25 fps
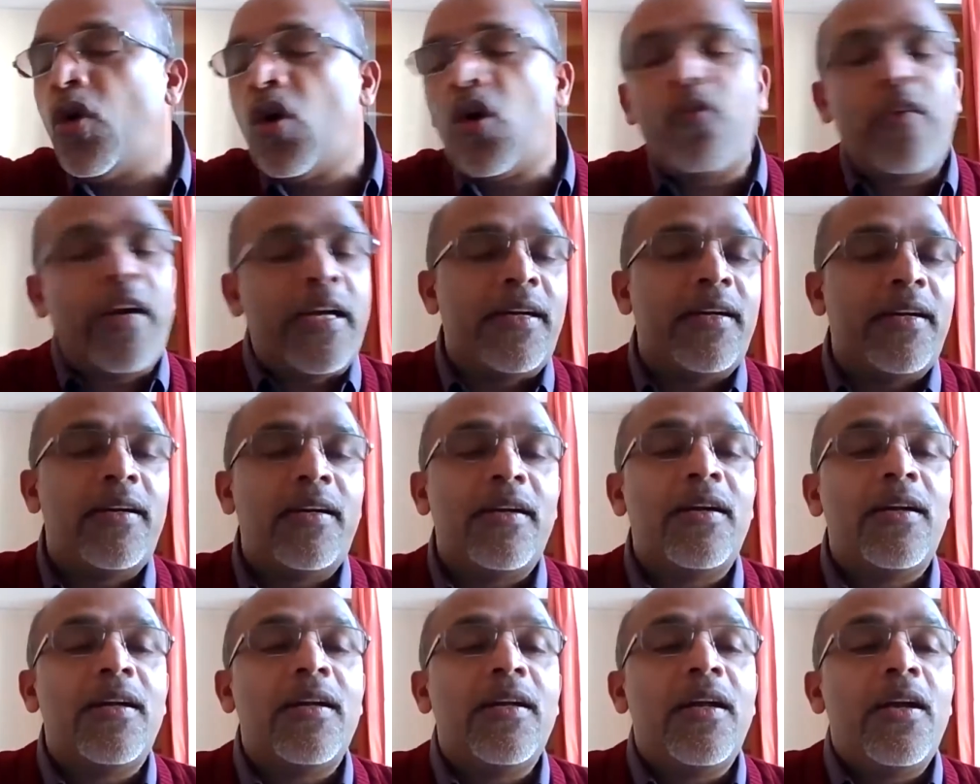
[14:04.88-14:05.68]
no one,
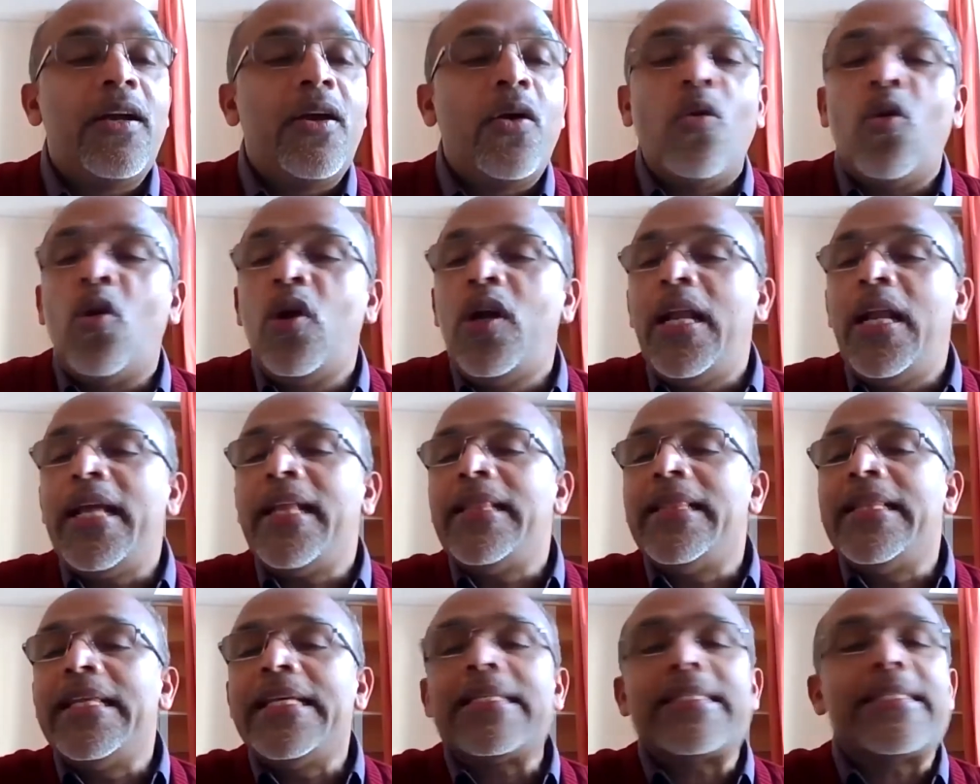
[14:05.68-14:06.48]
only
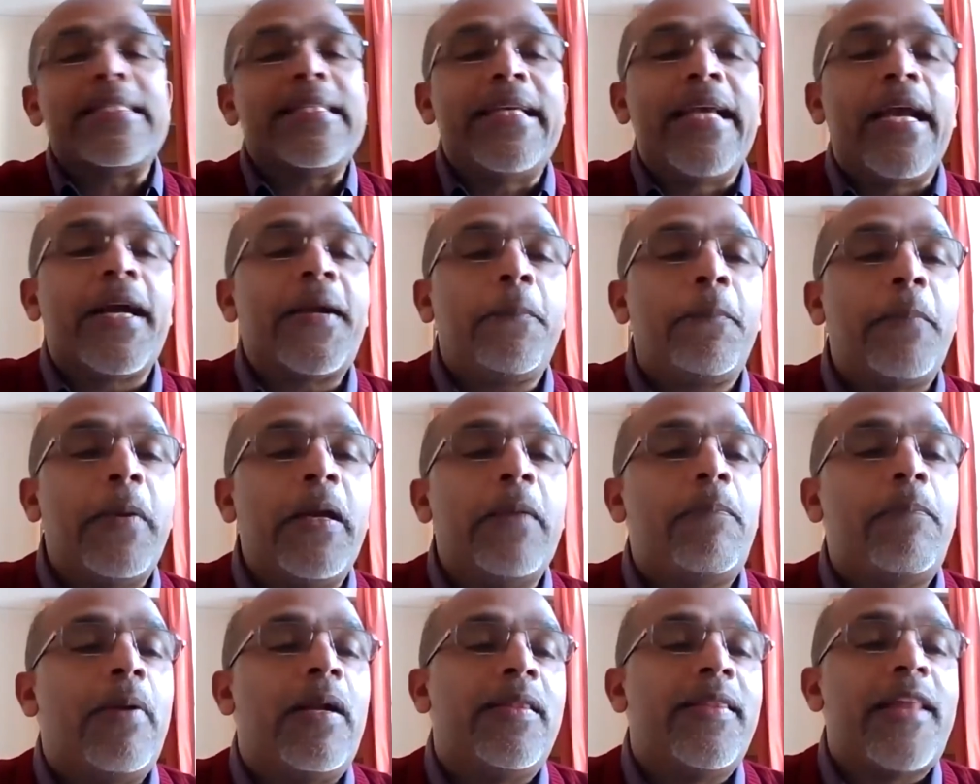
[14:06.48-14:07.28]
these young
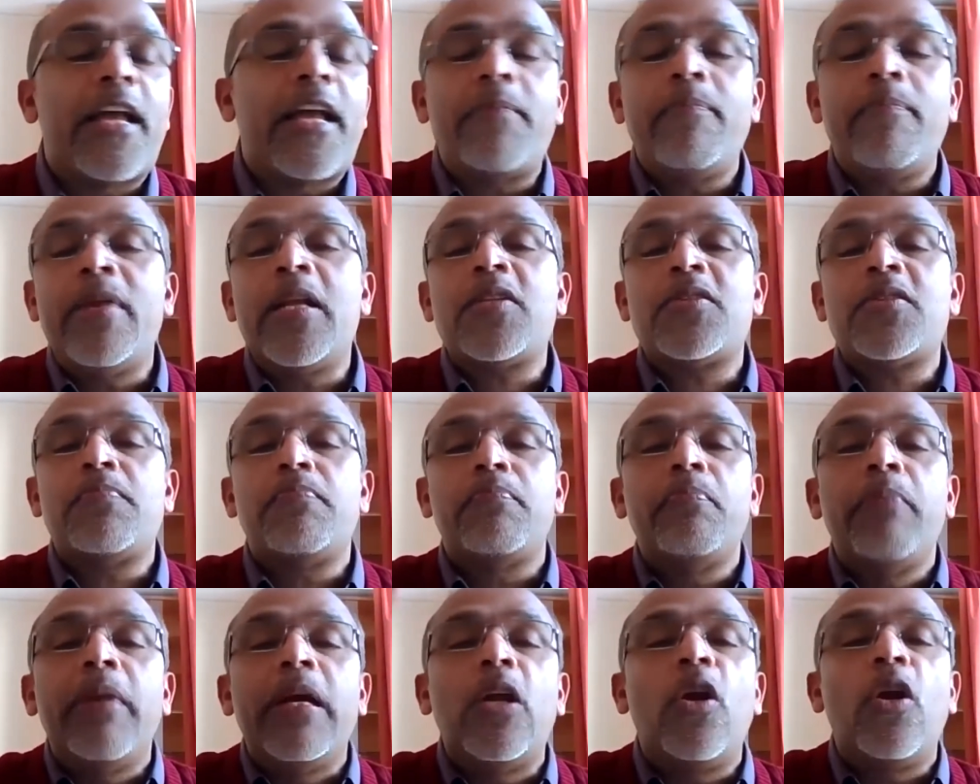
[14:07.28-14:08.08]
people. That means
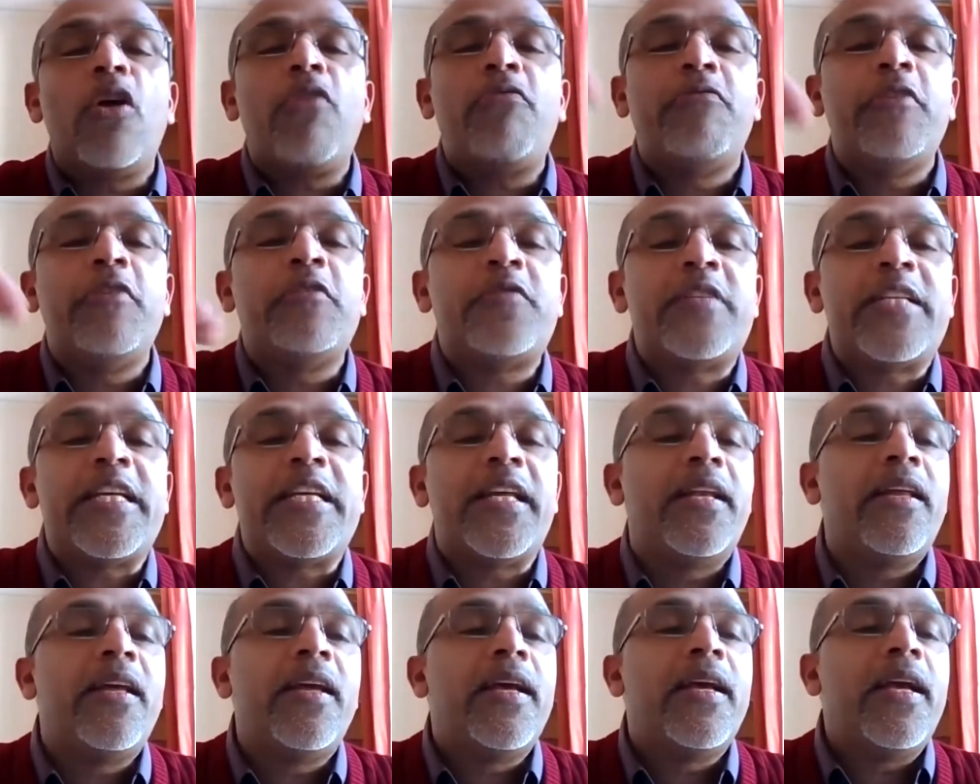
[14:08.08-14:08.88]
below
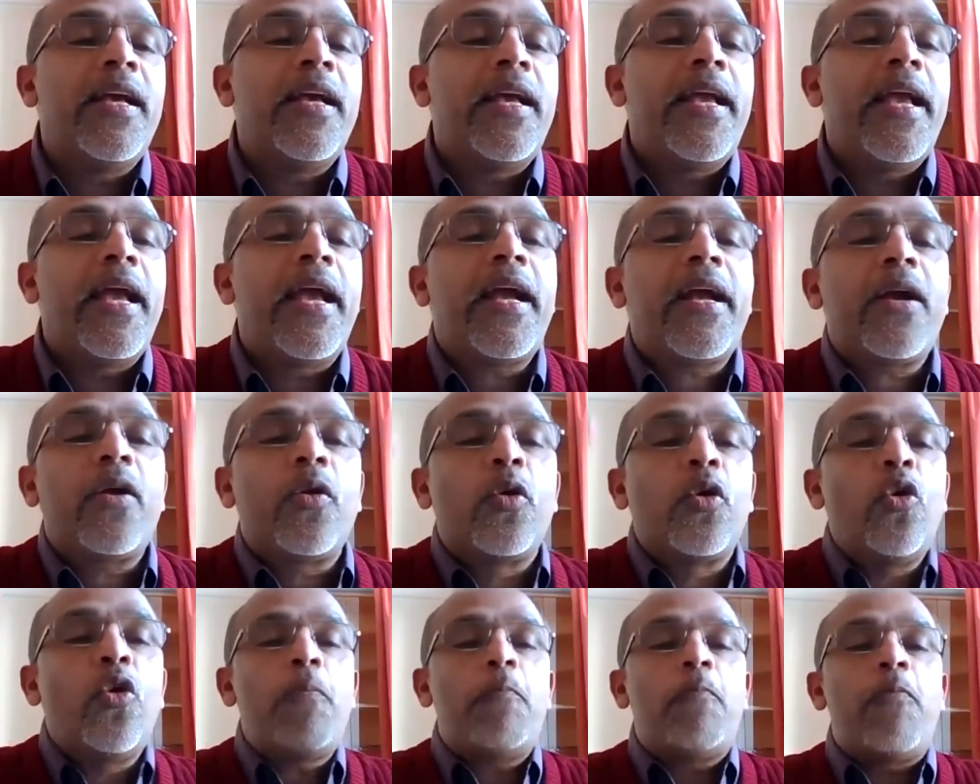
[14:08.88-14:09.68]
15, a
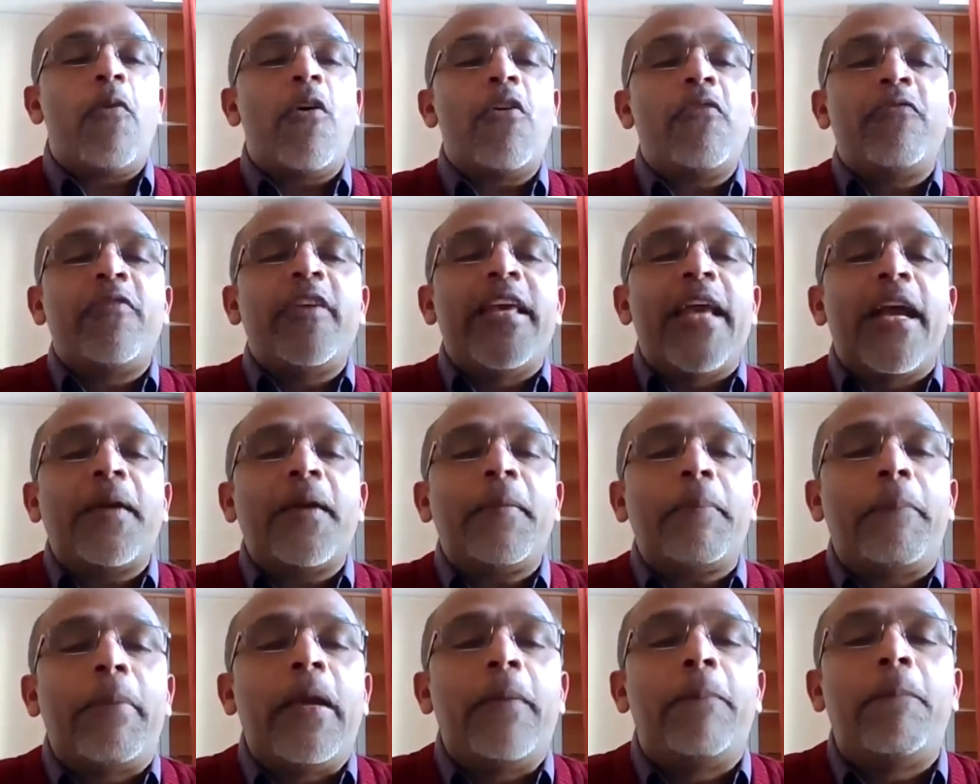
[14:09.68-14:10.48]
group of
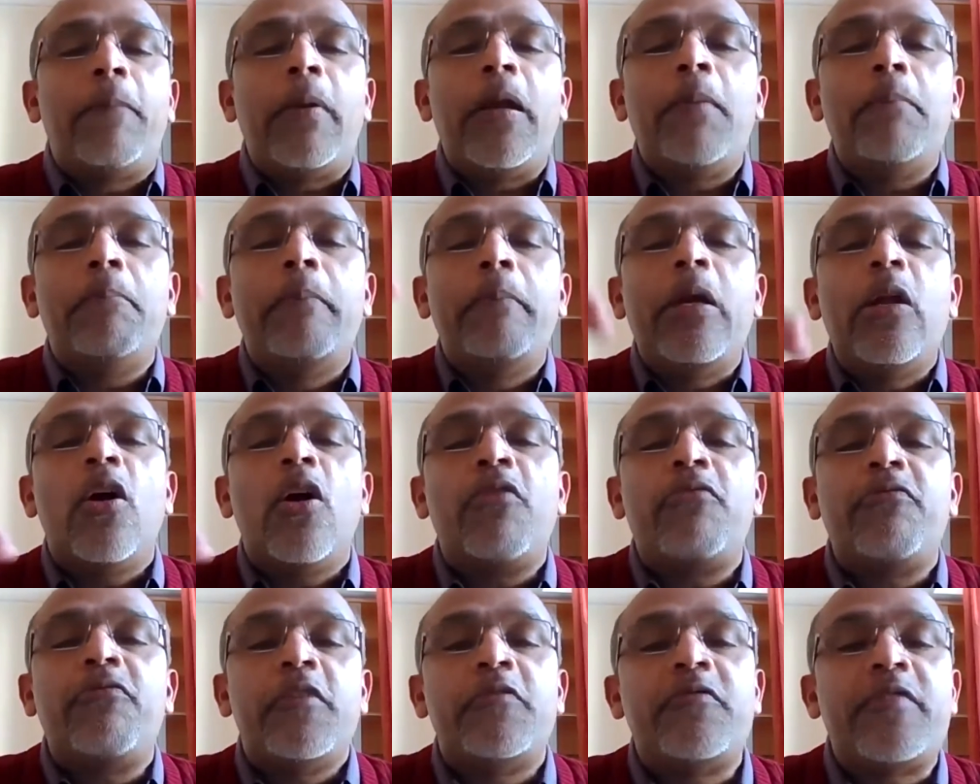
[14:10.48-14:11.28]
young people
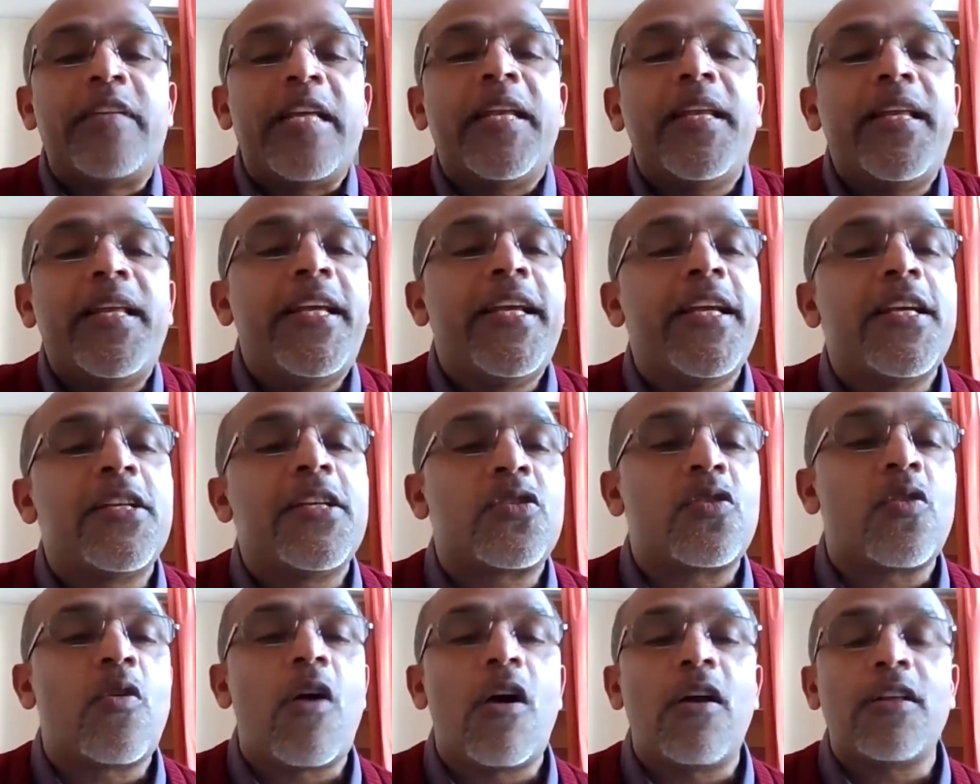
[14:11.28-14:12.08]
below 15
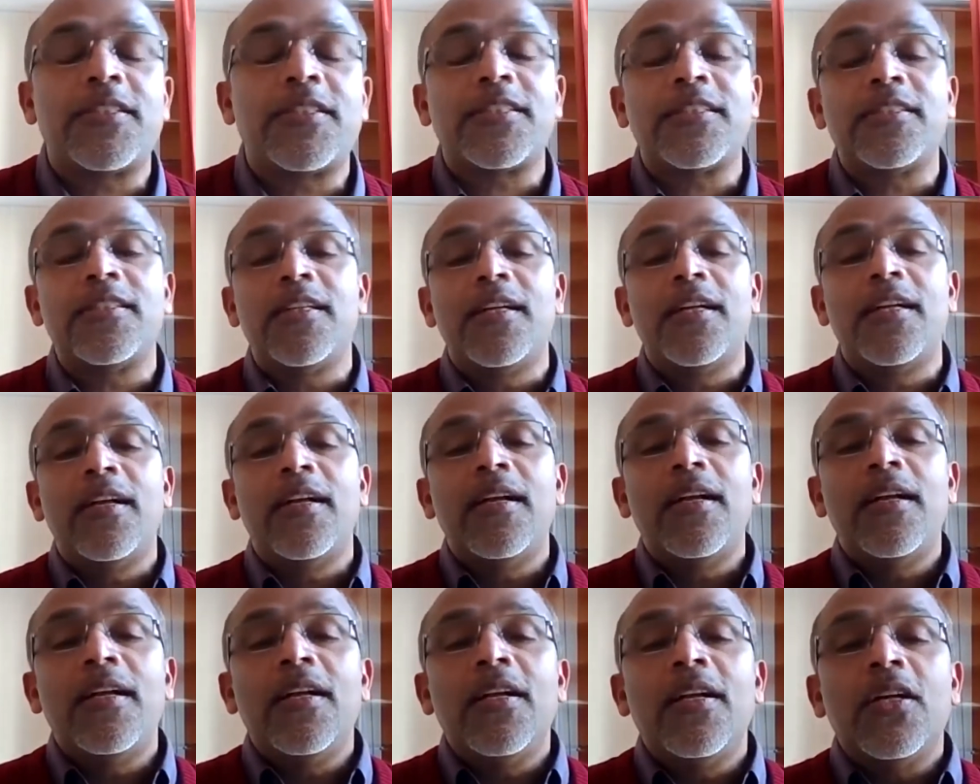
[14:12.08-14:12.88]
years old.
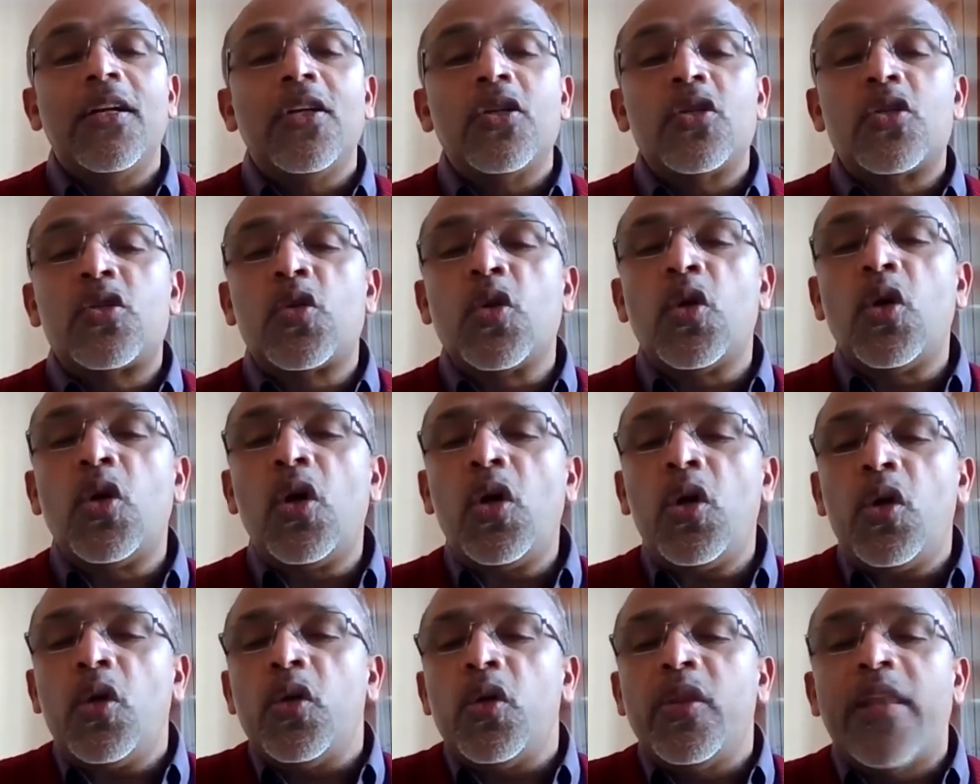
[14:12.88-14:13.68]

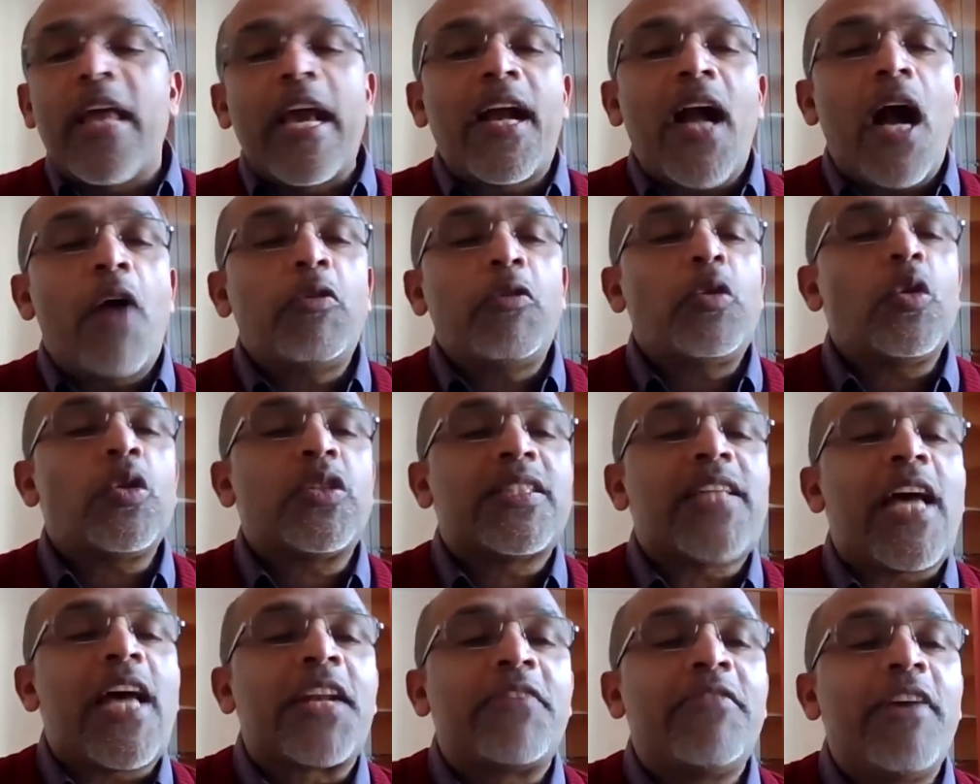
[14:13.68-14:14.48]
So they have to
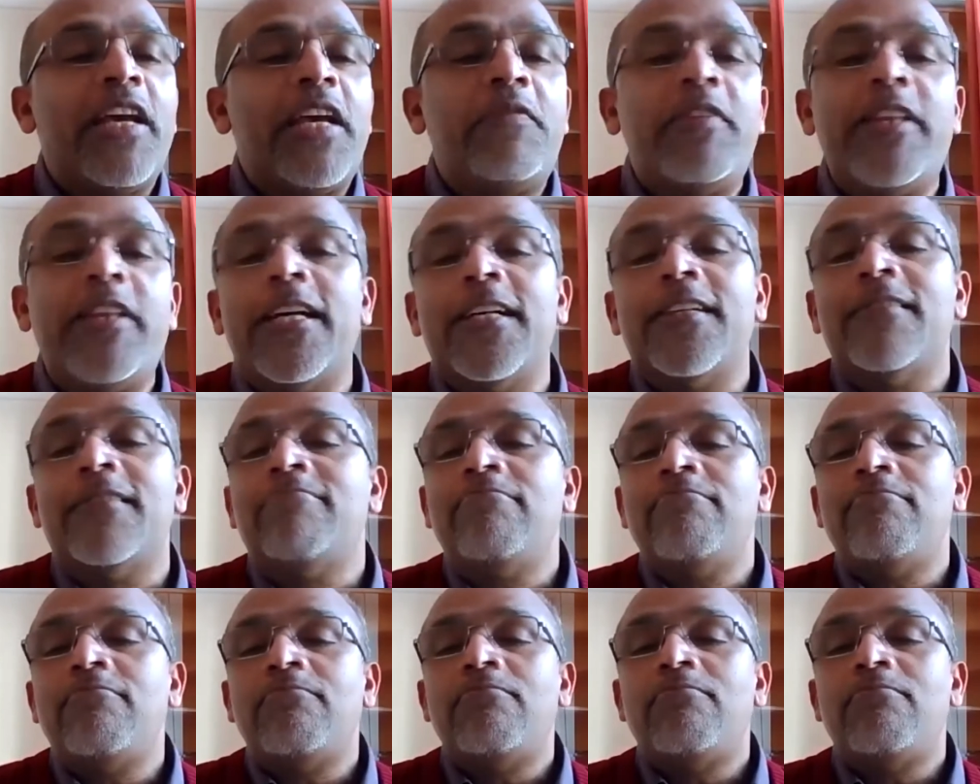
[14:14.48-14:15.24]
survive there